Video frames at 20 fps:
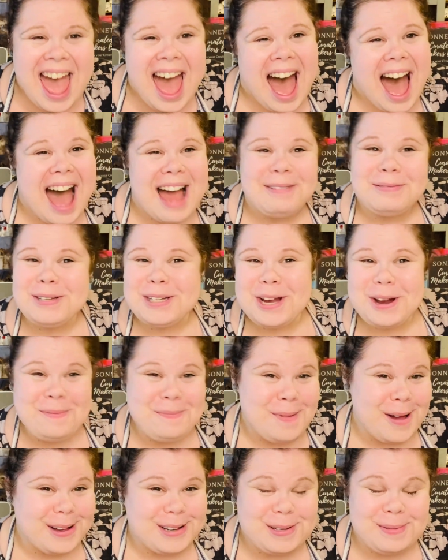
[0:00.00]
I'm sure
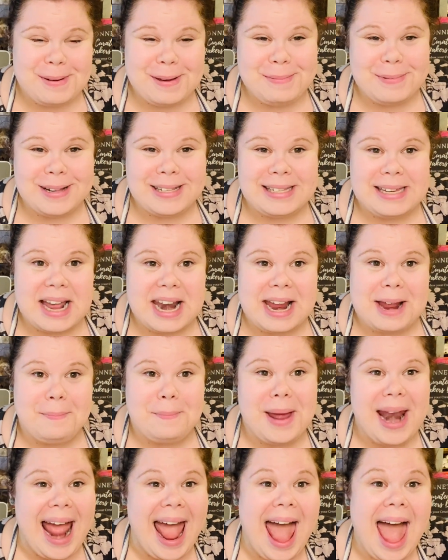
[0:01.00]
most people didn't,
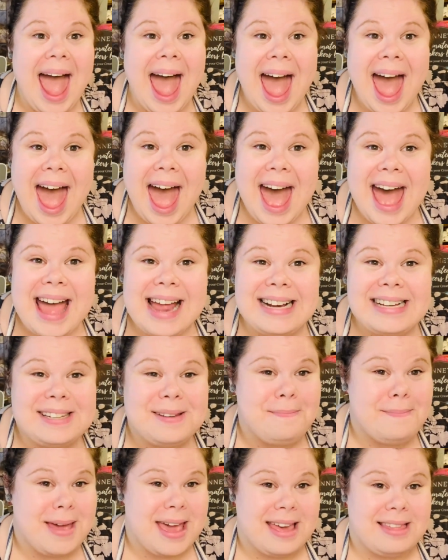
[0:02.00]
but I had to
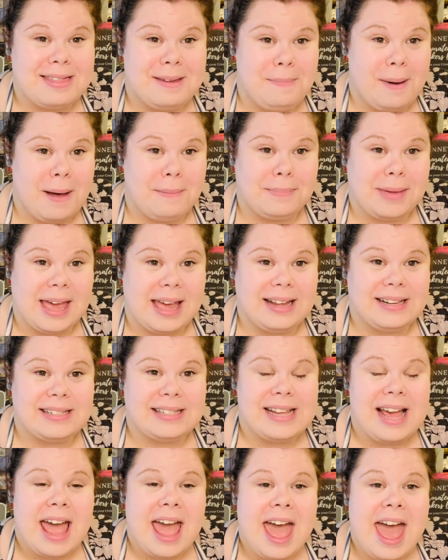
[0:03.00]
make the
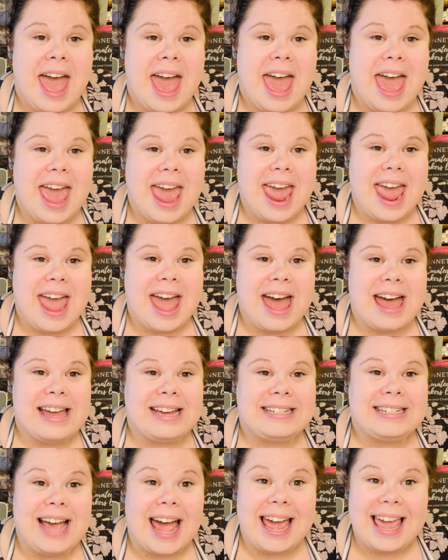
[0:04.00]
pumpkins,
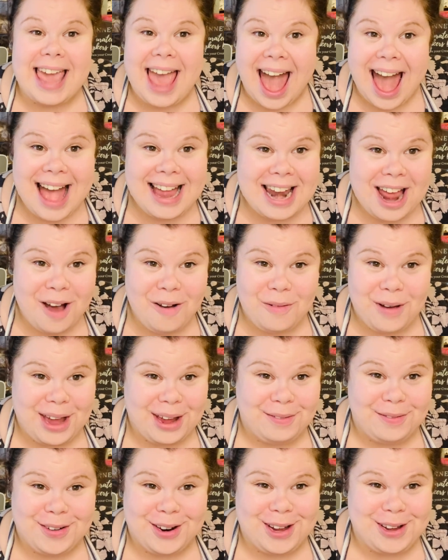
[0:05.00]
and I cannot
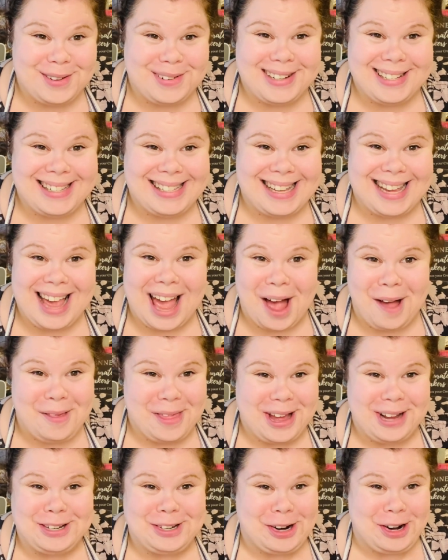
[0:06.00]
wait for you to see how
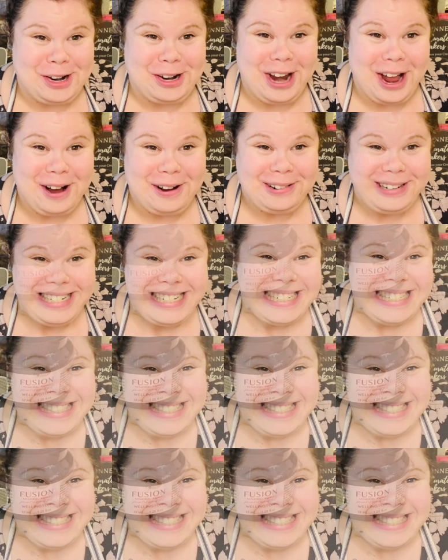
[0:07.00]
they turned out.